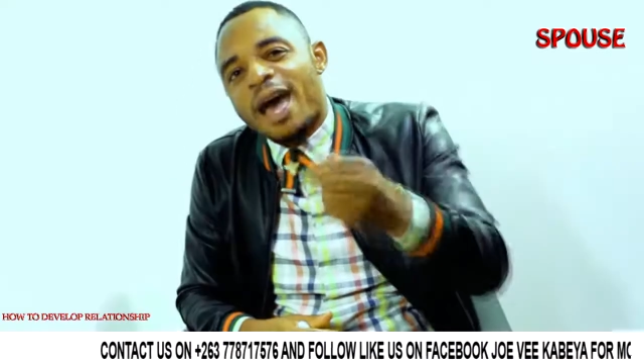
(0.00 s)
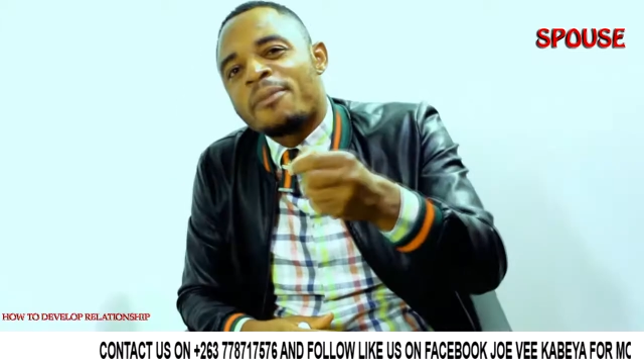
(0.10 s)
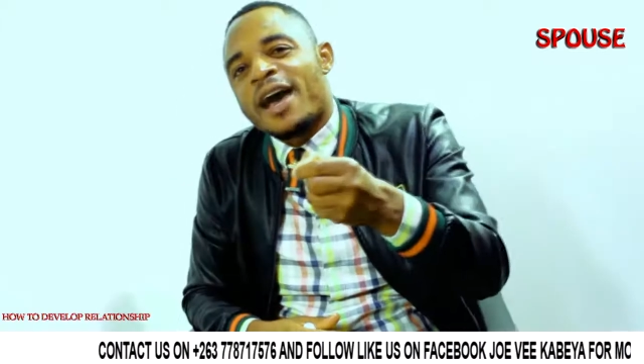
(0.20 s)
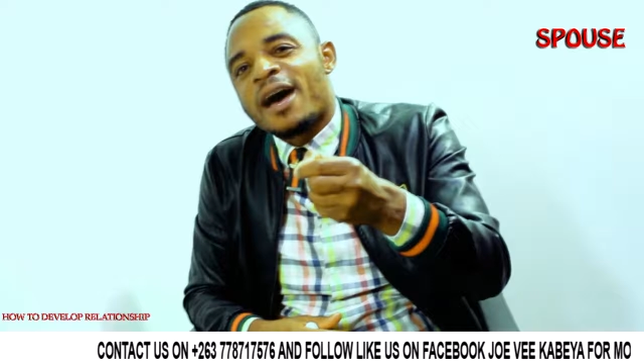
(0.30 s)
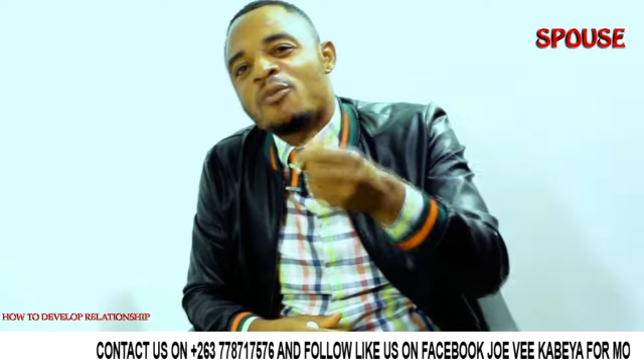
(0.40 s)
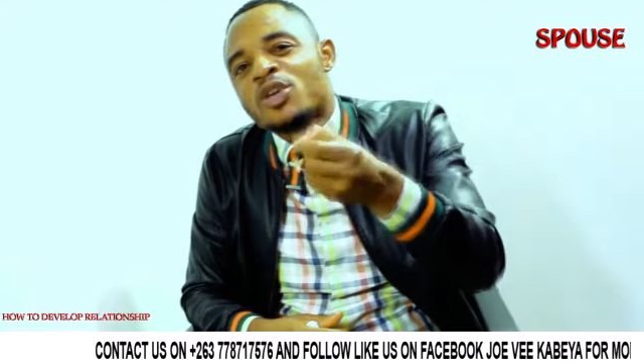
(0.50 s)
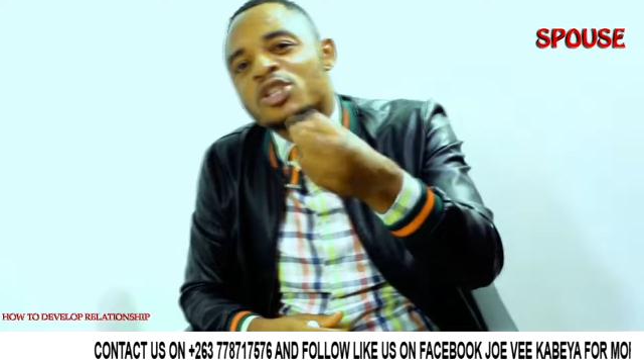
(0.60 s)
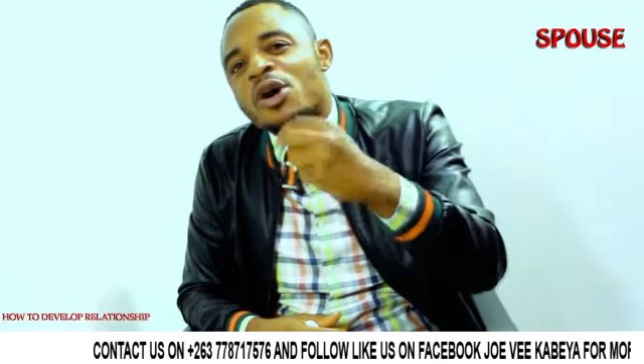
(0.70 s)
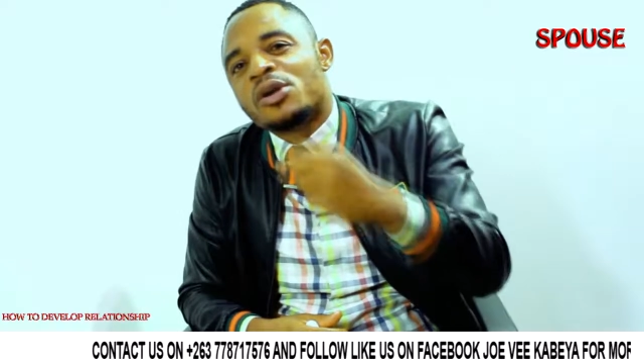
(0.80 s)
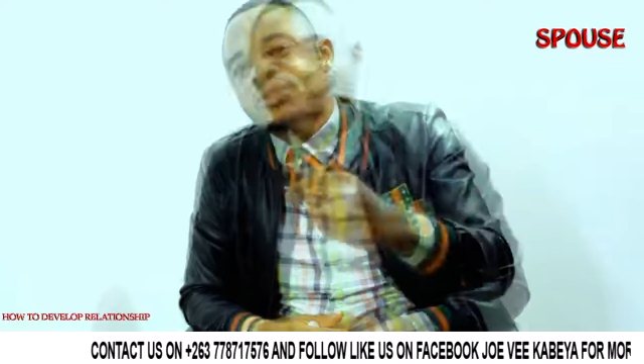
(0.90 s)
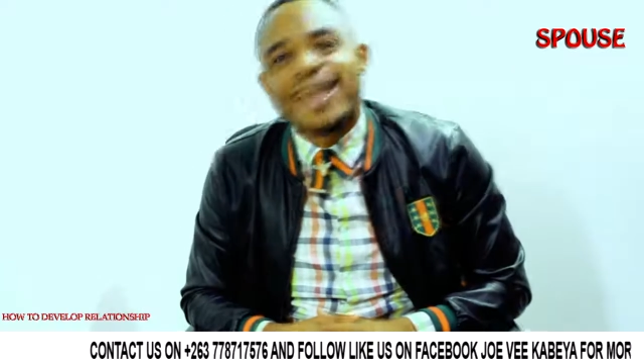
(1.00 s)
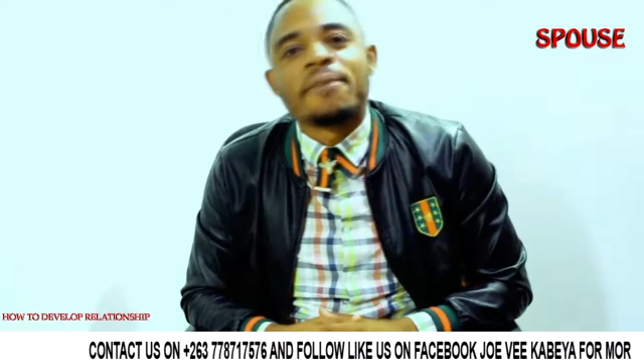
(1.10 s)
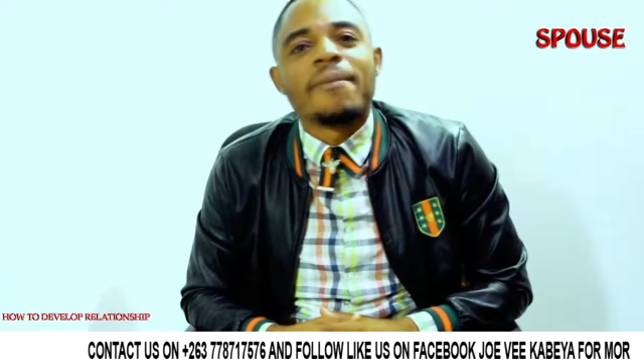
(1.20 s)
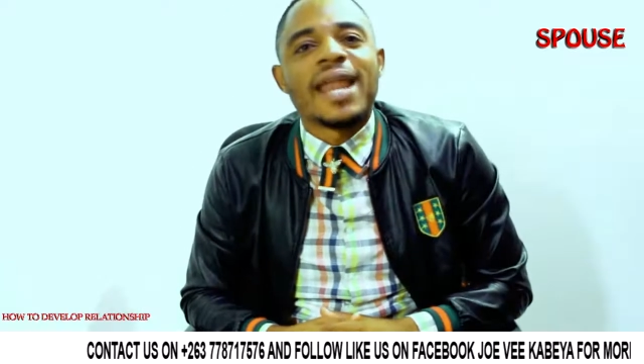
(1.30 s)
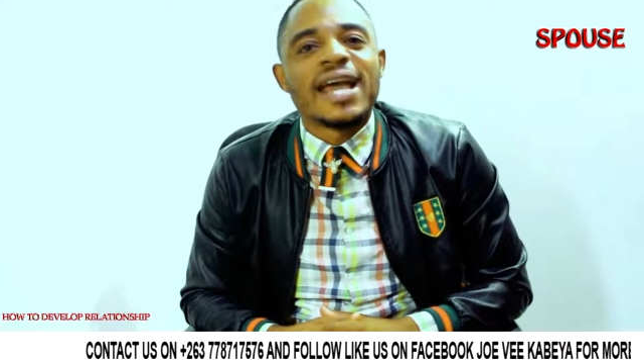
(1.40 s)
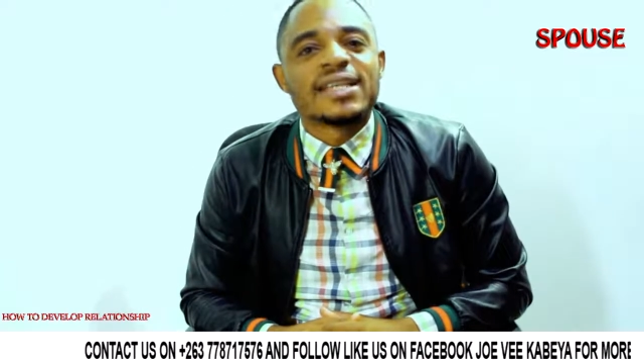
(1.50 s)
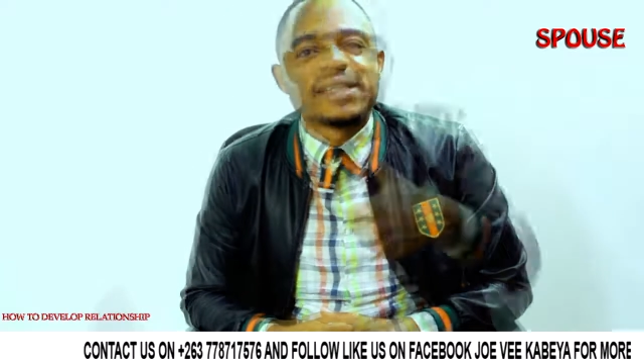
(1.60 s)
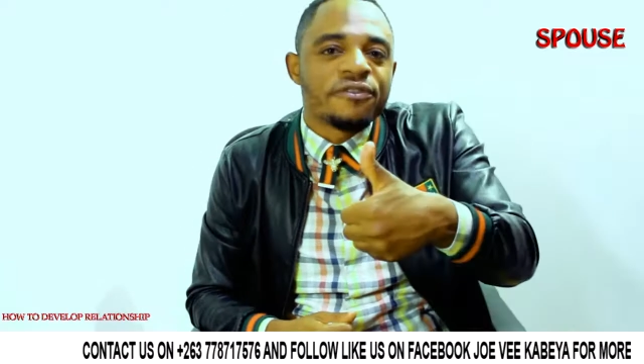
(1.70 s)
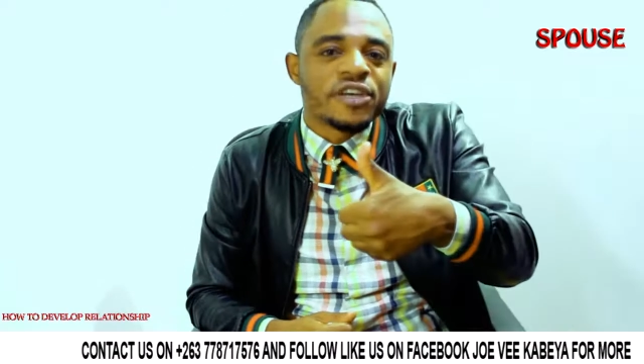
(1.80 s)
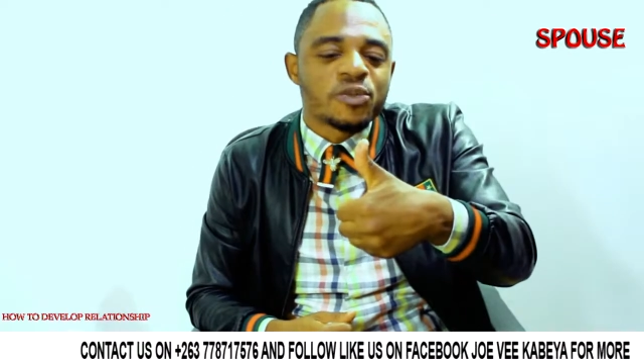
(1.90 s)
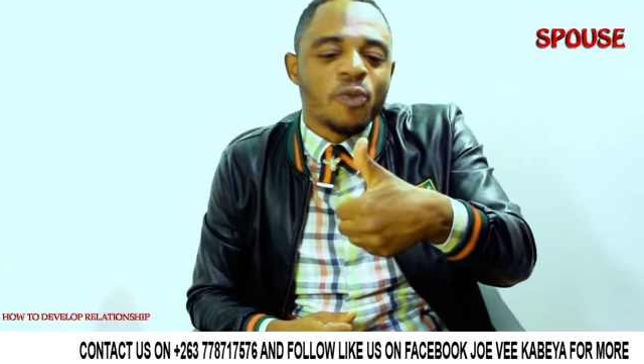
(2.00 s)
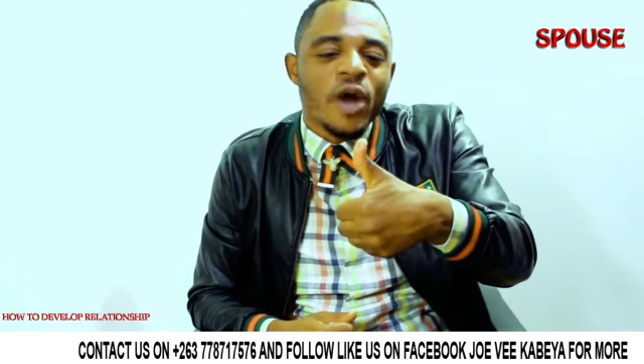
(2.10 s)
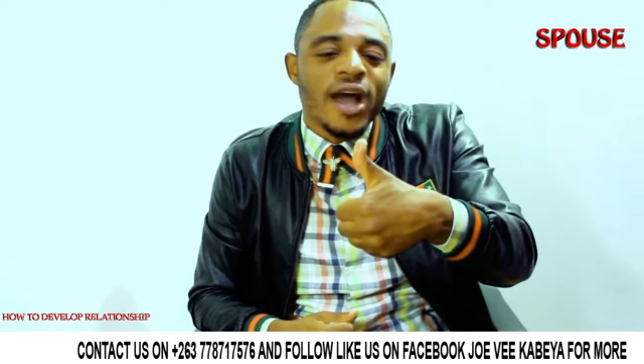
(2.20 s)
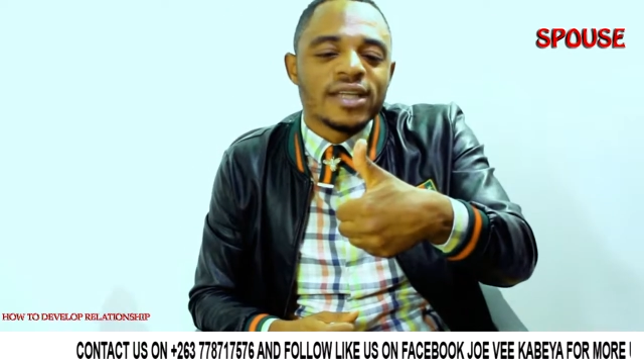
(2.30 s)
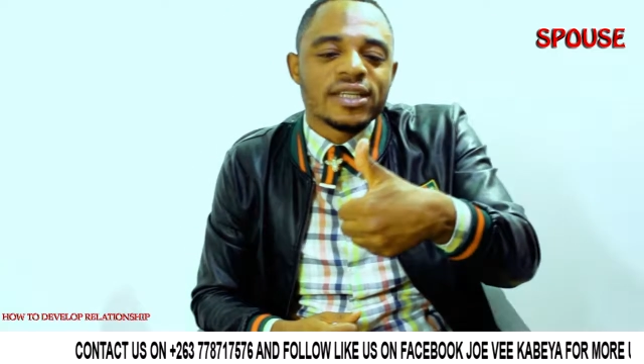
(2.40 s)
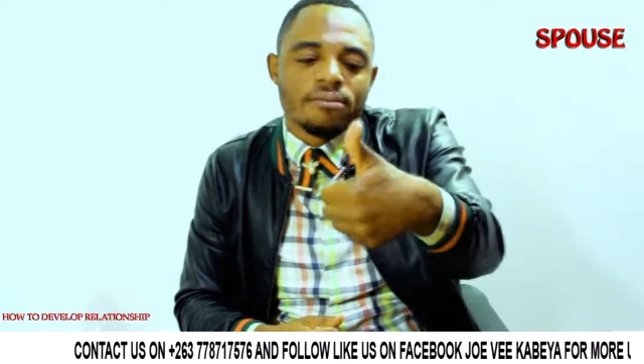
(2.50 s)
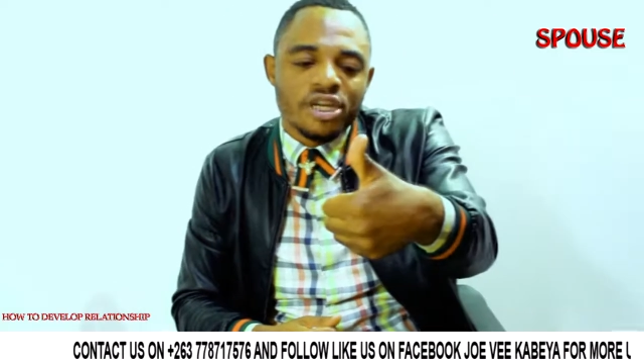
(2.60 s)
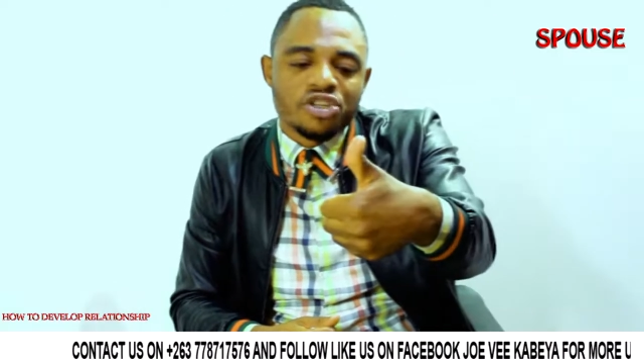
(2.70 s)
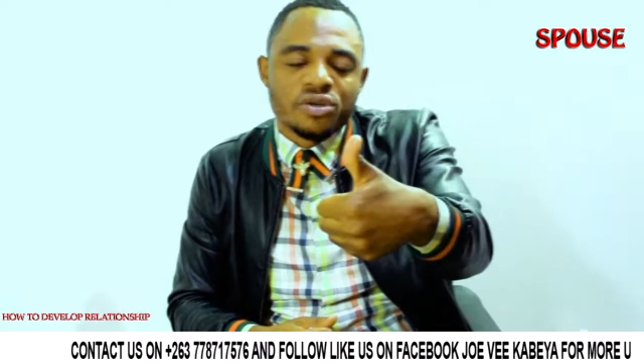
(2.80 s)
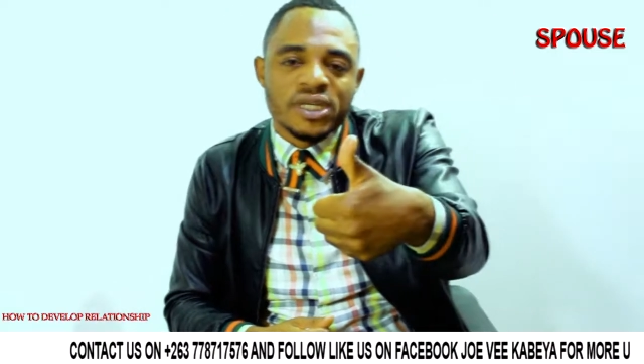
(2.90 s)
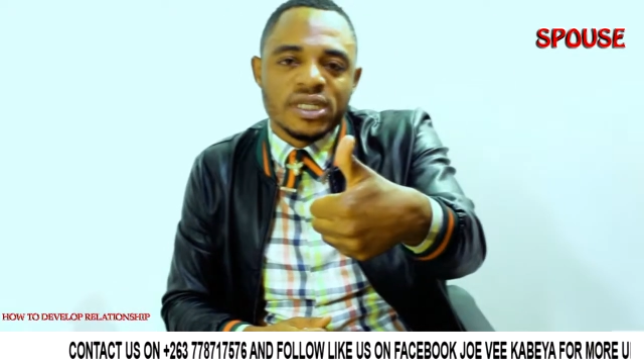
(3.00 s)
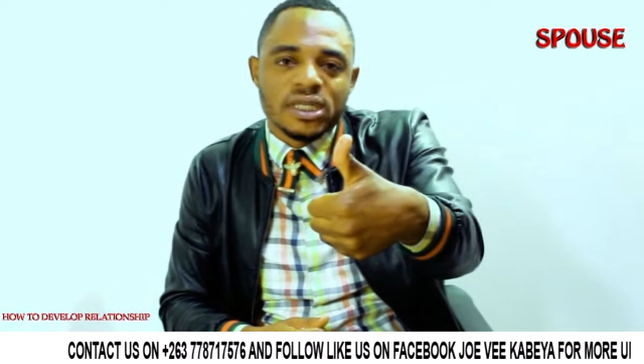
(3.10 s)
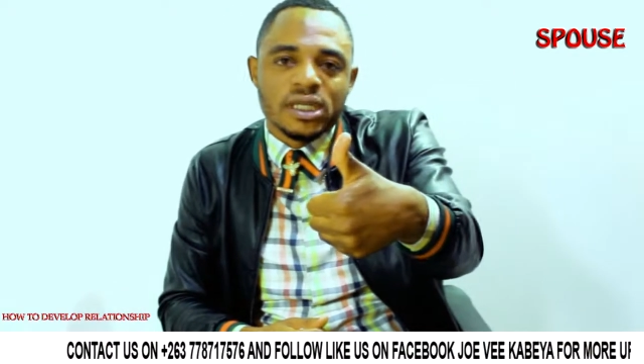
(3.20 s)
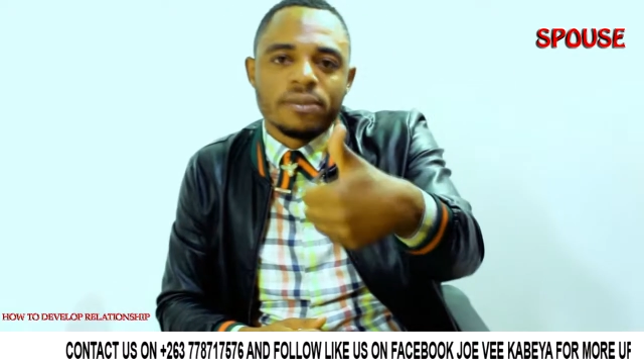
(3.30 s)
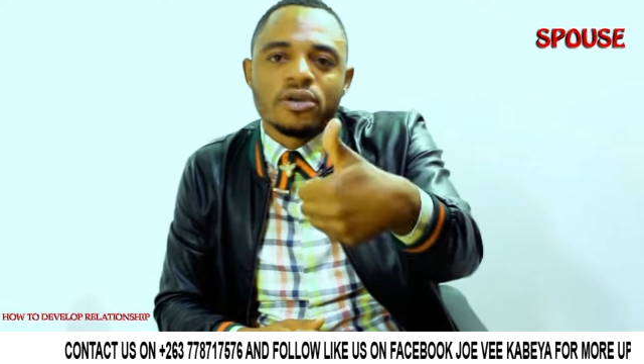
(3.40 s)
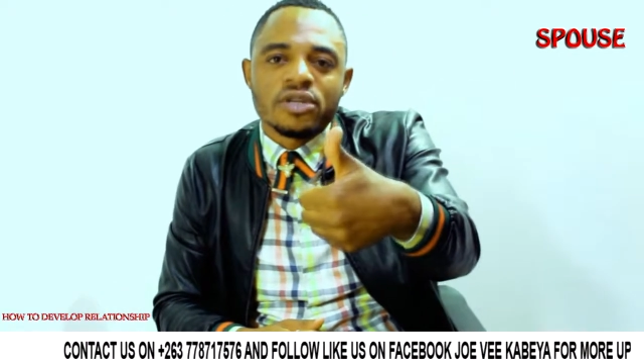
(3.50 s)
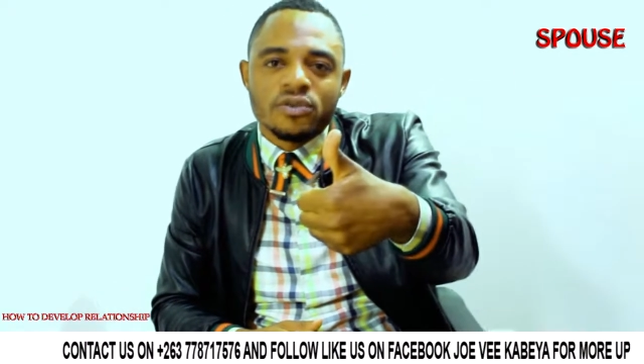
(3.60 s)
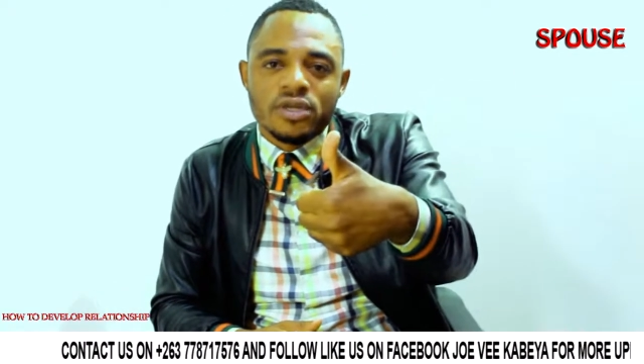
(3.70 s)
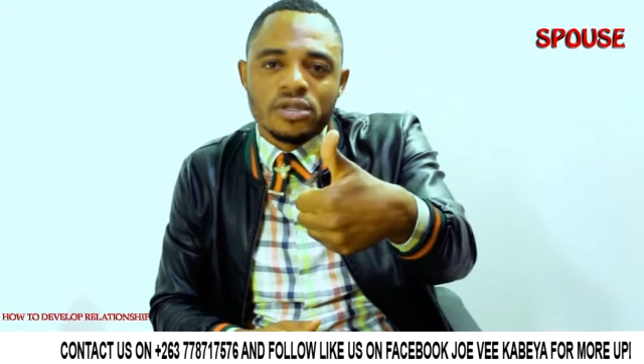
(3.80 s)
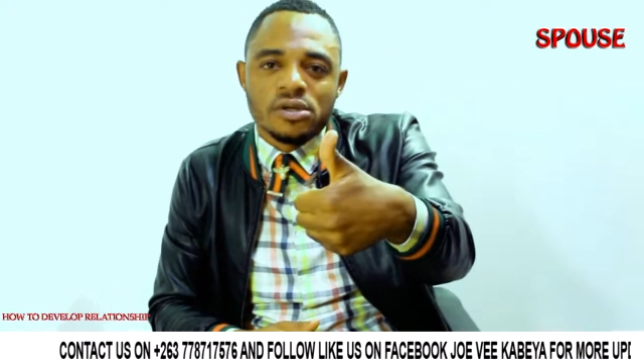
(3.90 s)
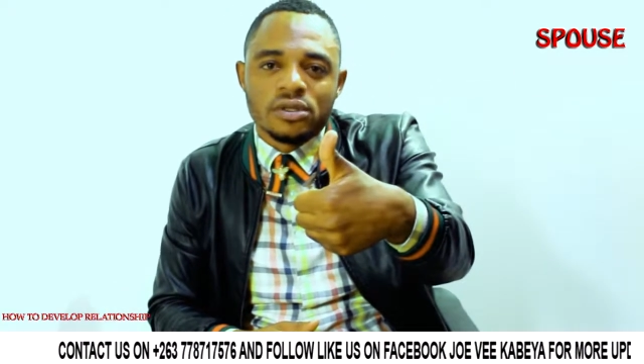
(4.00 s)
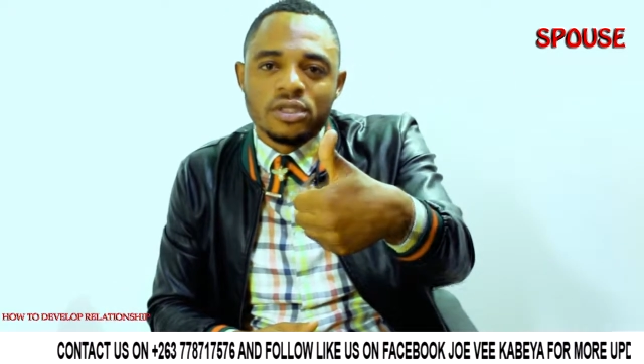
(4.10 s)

Abraham was old and blessed. The first point, maturity, because he was old.